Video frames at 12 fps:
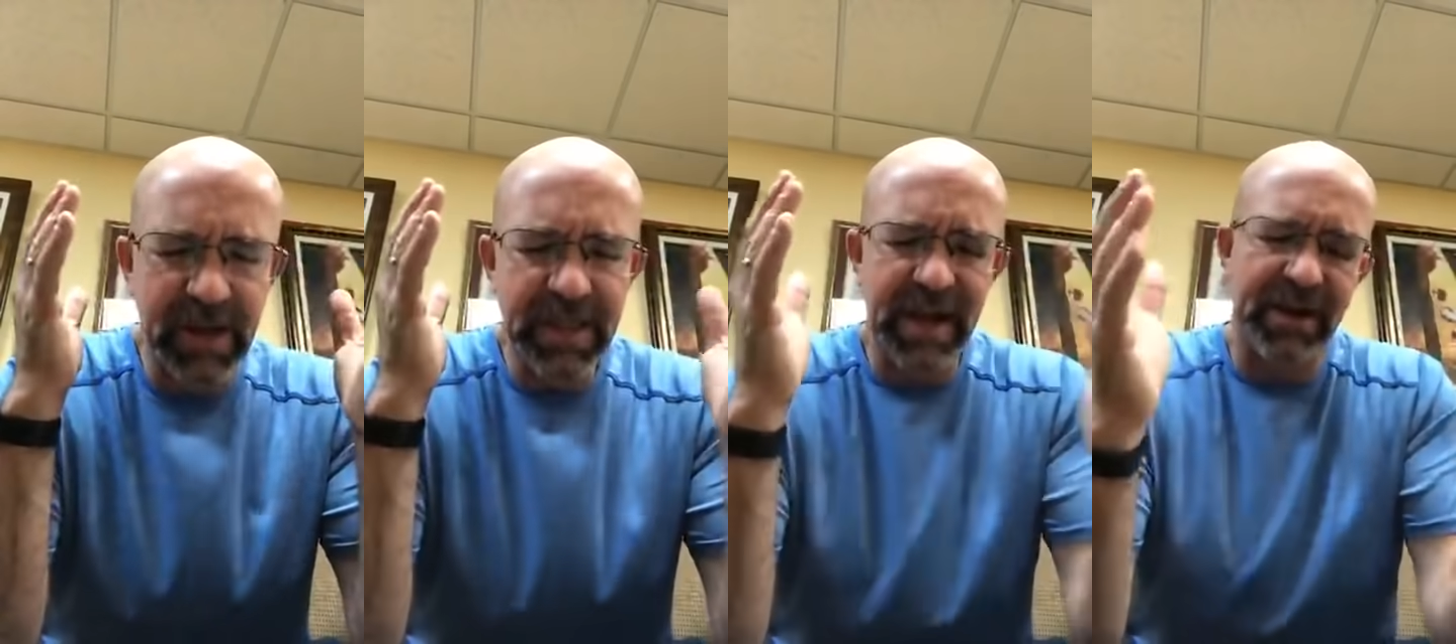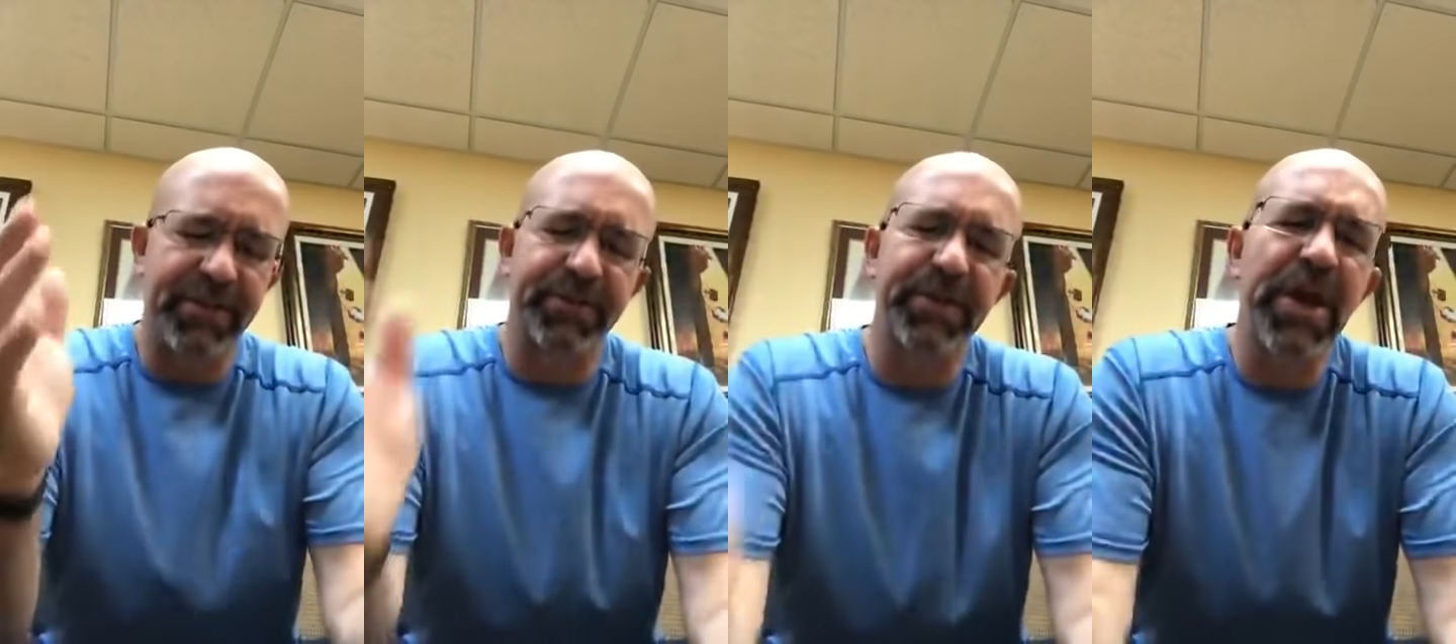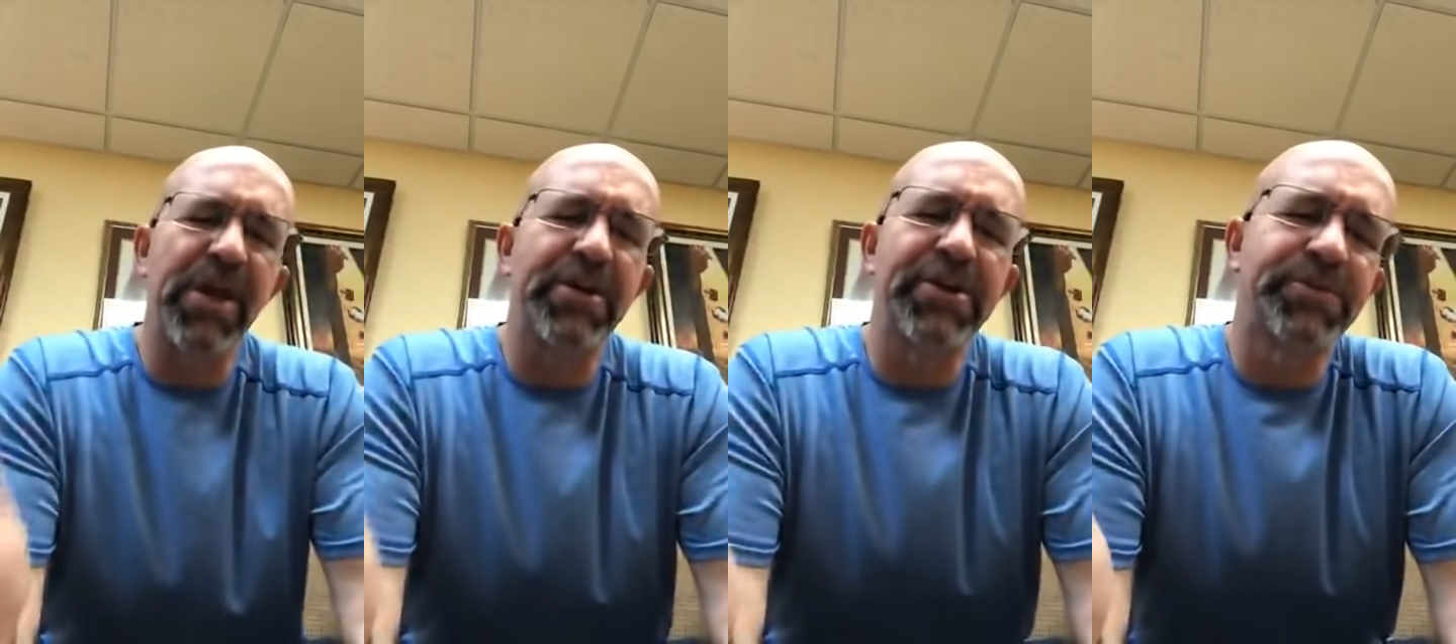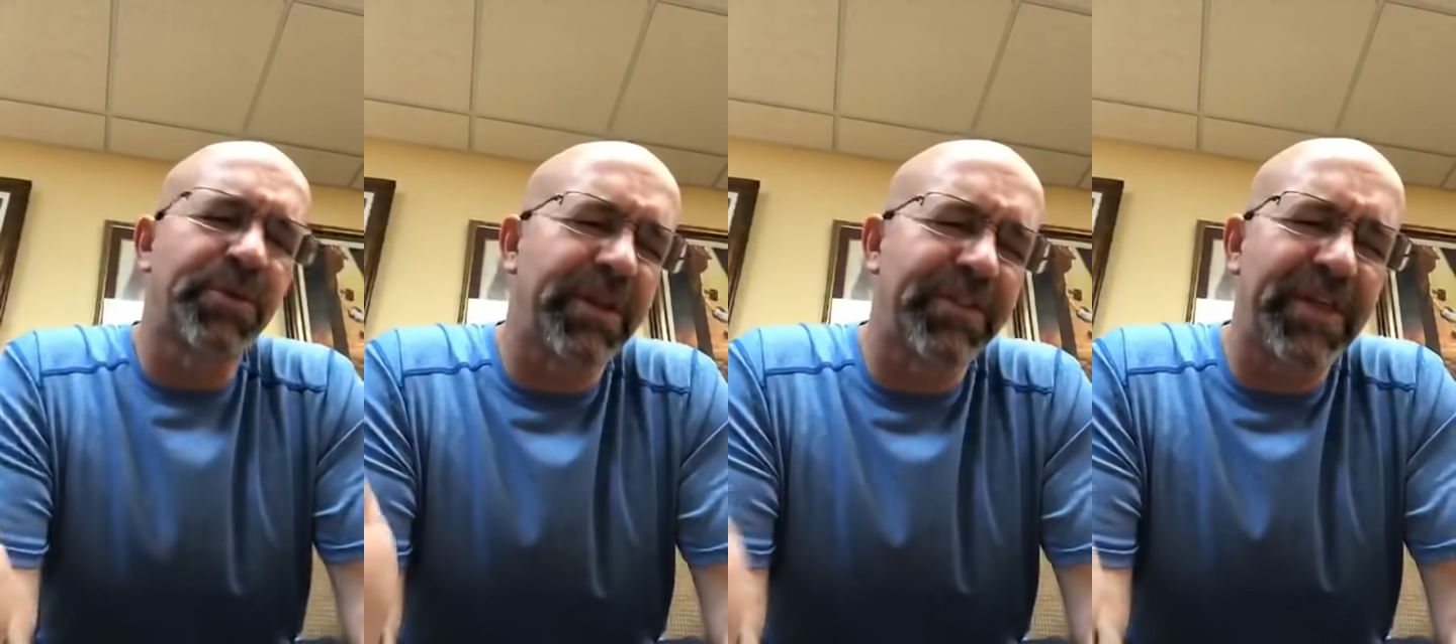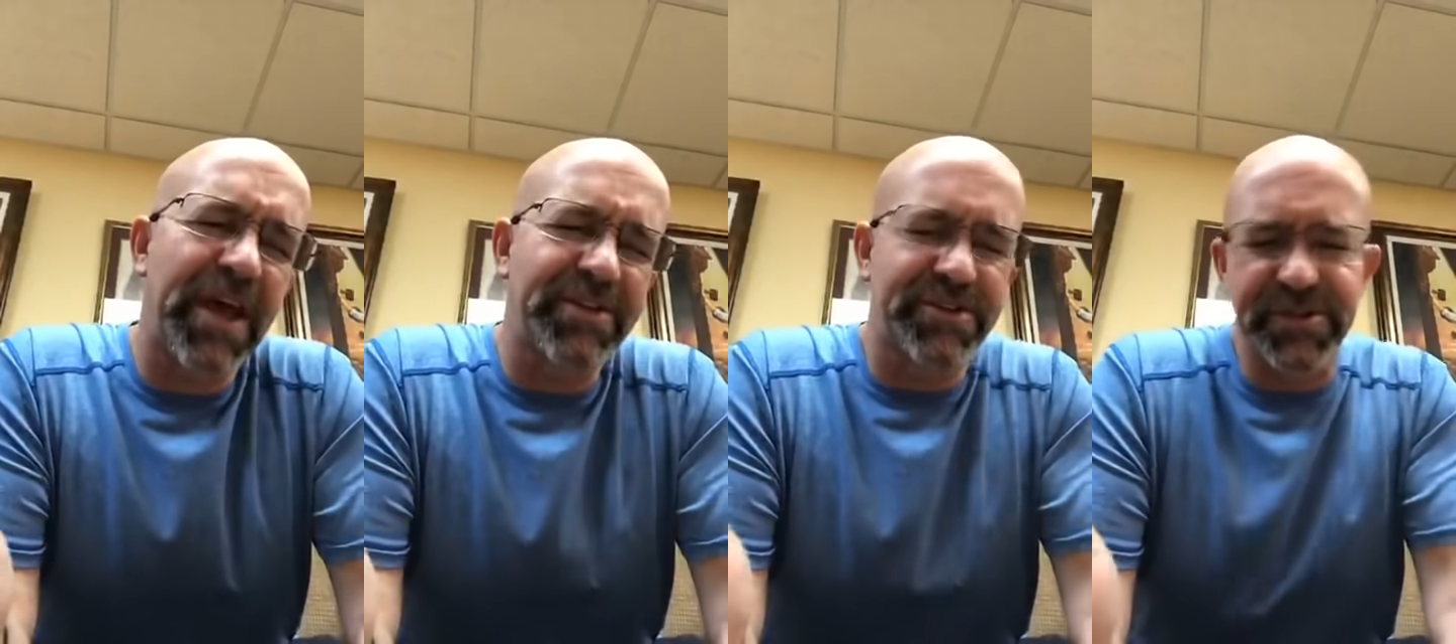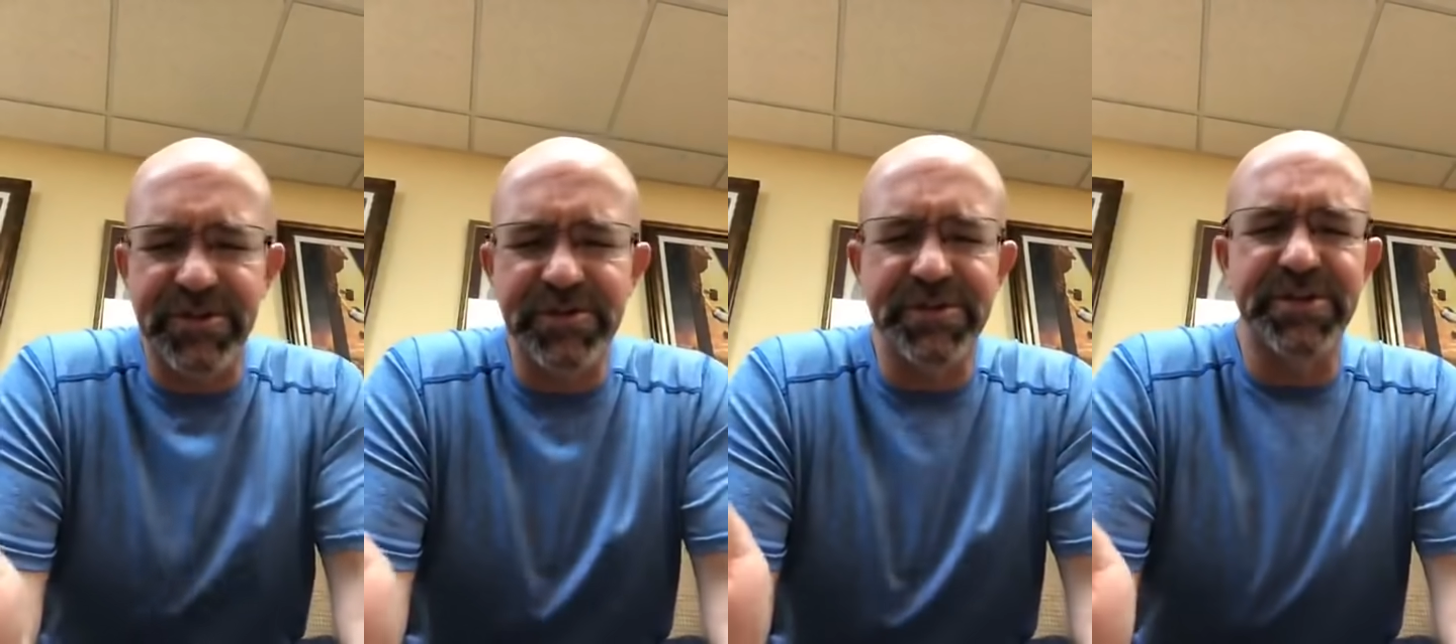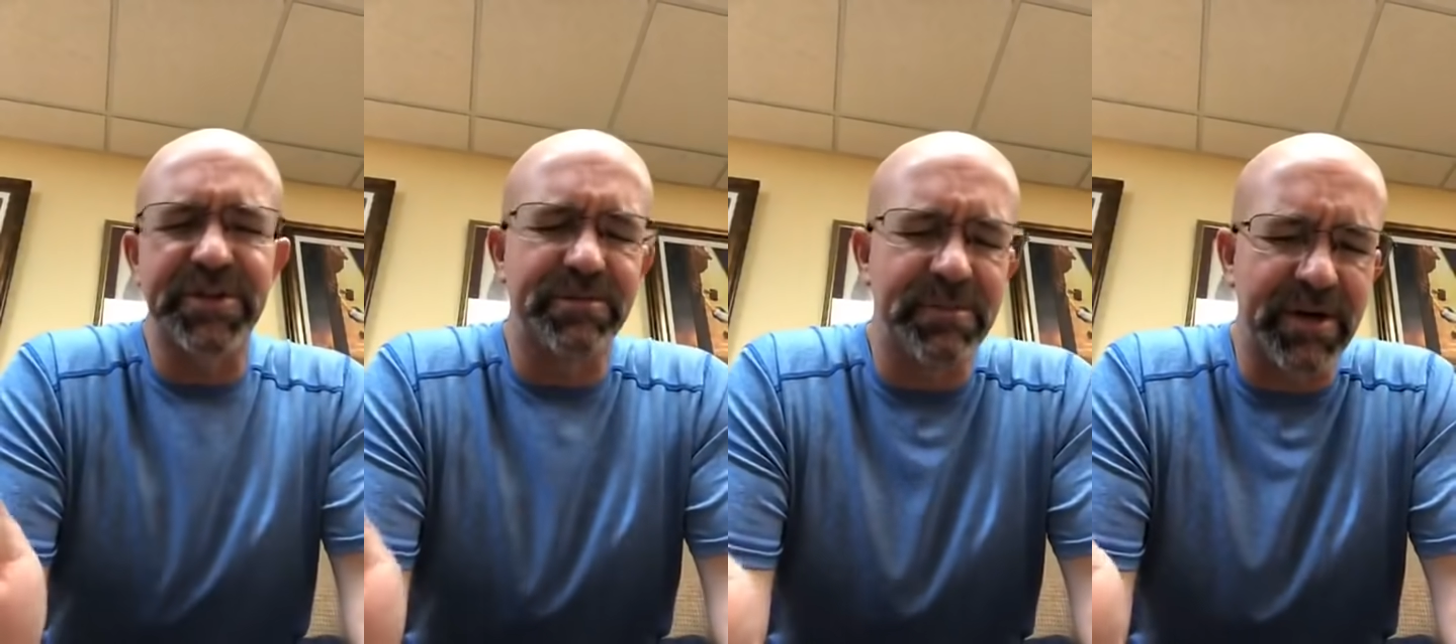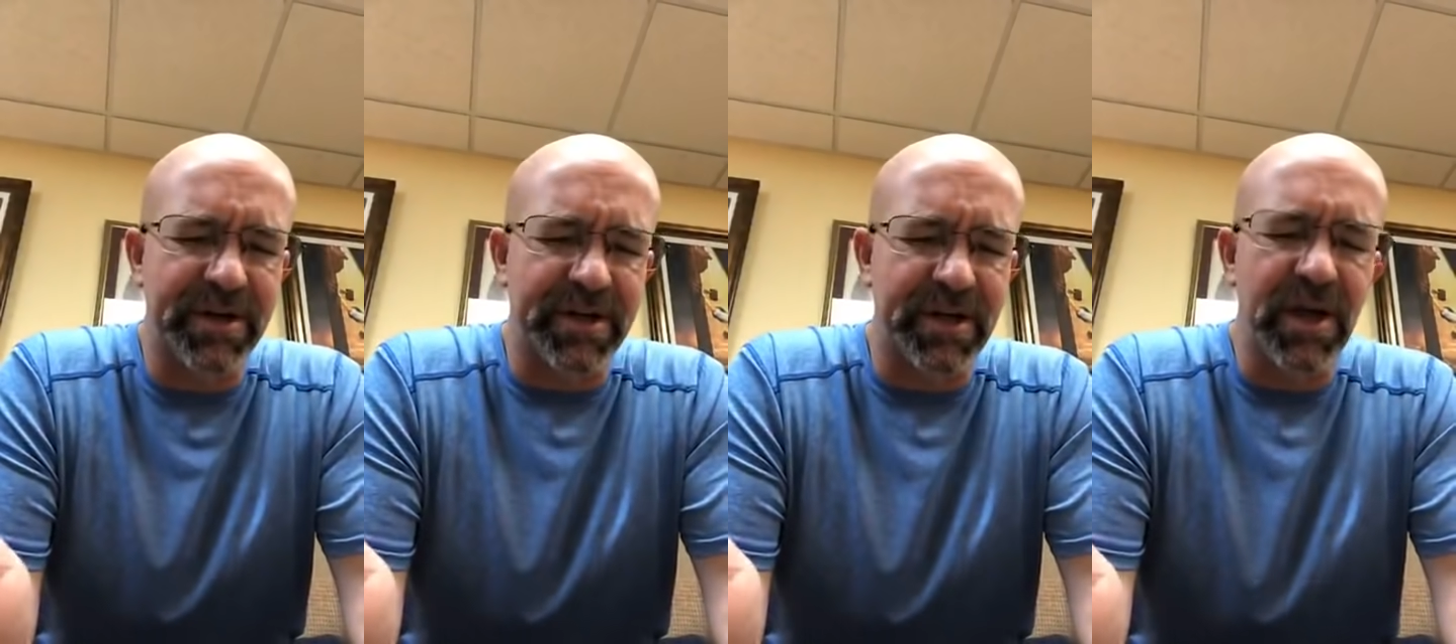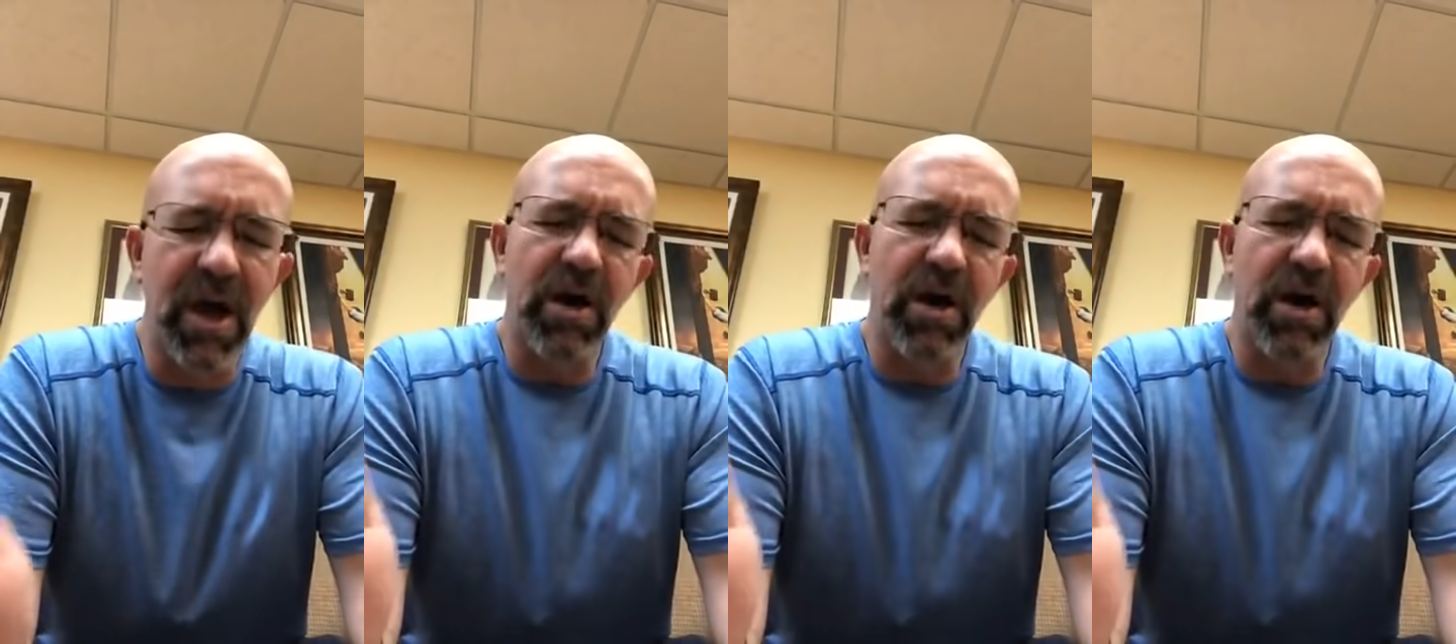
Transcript: that out of 320,000 churches in America,